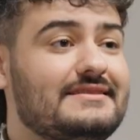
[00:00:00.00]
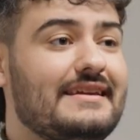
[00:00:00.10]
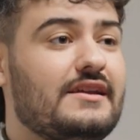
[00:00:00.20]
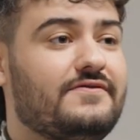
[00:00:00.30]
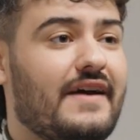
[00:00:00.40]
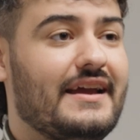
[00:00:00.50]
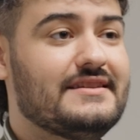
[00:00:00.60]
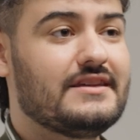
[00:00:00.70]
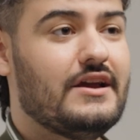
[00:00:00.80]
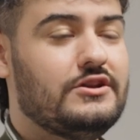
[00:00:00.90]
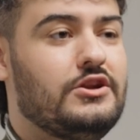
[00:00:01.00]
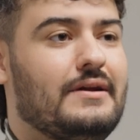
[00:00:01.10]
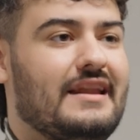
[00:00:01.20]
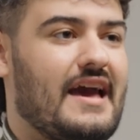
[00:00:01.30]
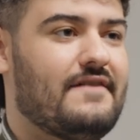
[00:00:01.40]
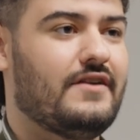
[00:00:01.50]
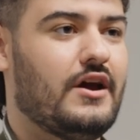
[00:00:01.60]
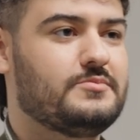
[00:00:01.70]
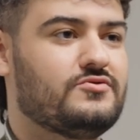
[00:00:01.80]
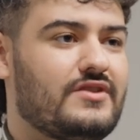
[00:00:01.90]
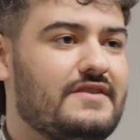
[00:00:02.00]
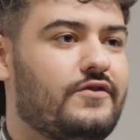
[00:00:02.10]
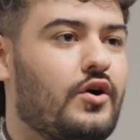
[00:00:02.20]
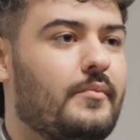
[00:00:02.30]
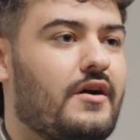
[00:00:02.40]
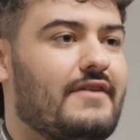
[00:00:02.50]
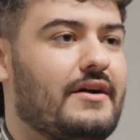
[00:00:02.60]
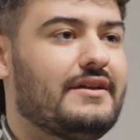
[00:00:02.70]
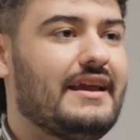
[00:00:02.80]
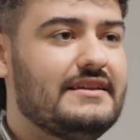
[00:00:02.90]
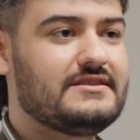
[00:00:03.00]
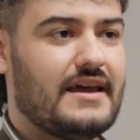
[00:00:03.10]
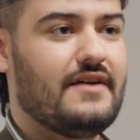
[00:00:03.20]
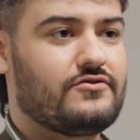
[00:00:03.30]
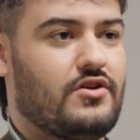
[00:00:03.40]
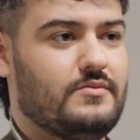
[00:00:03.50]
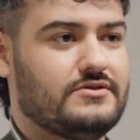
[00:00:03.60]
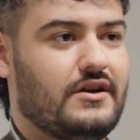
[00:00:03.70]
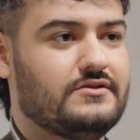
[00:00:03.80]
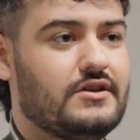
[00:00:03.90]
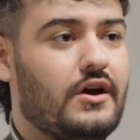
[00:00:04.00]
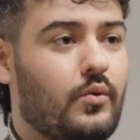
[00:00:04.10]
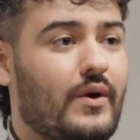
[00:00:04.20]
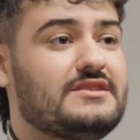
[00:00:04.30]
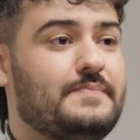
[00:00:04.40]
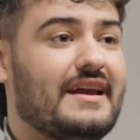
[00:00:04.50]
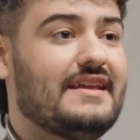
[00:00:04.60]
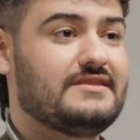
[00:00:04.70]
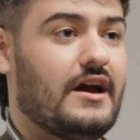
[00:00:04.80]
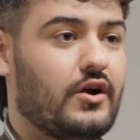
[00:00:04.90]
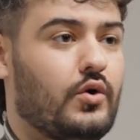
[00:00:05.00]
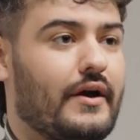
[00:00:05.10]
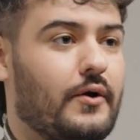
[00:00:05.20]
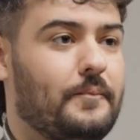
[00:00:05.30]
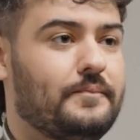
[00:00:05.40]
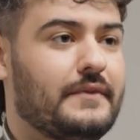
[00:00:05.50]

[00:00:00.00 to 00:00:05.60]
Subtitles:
telophase, nuclear envelopes reform around each set of chromosomes, which begin to uncoil.